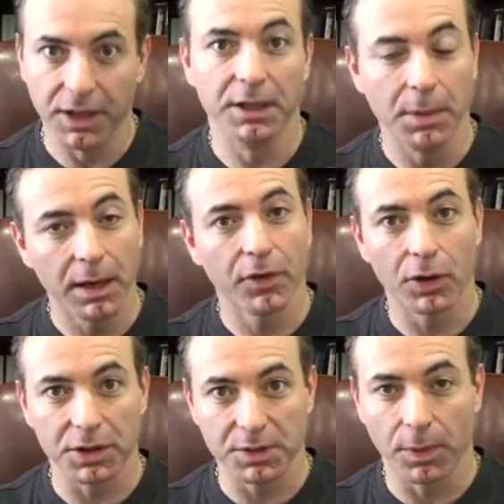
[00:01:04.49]
Now, you may have
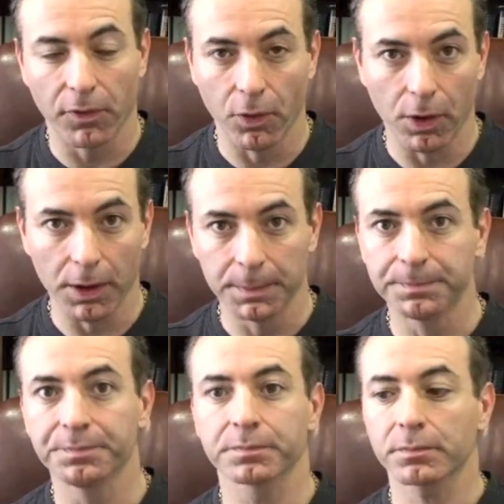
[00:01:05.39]
heard this before,
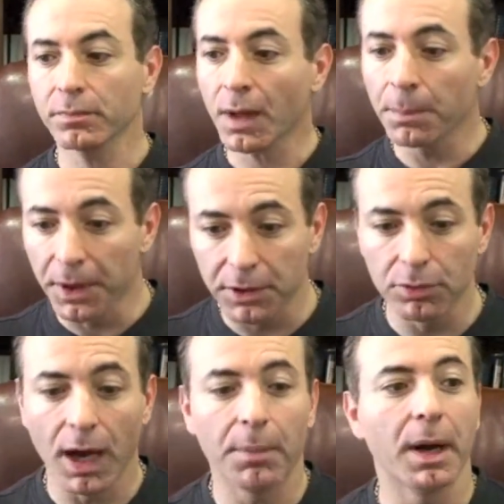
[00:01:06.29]
but
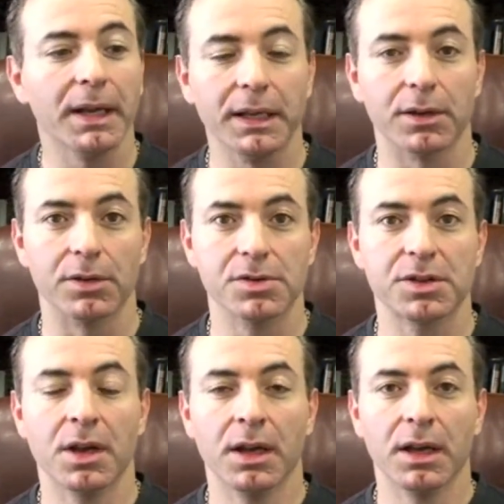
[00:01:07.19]
throughout my
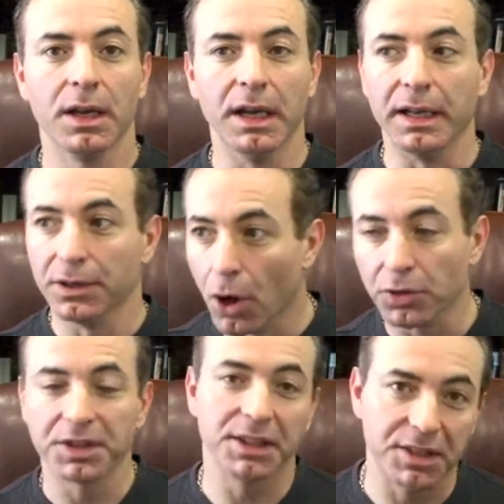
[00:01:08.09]
years in
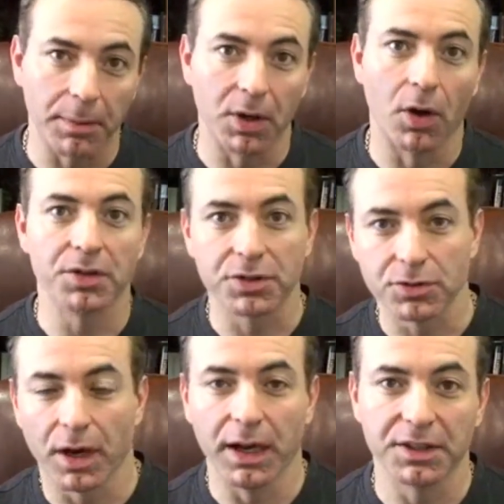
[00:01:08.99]
hosting seminars and
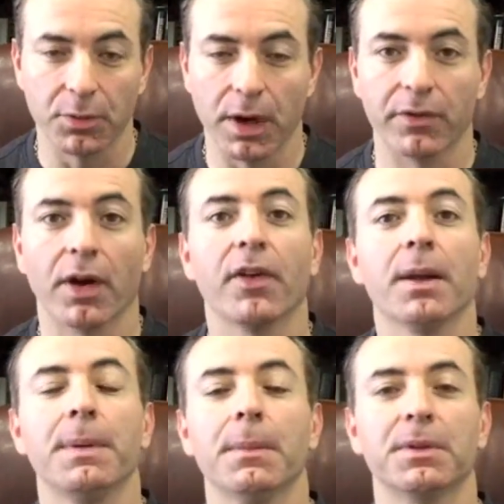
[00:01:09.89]
trainings and whatever, I've
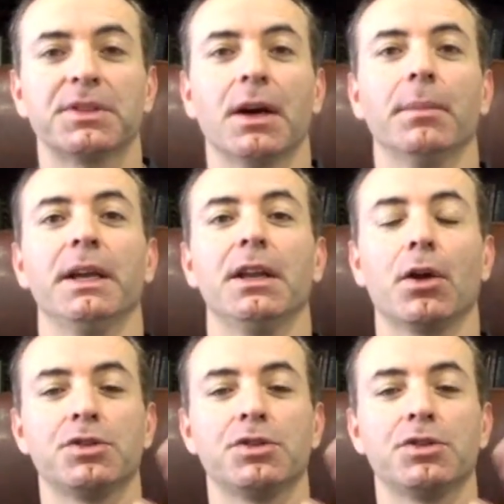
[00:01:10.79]
had people tell me,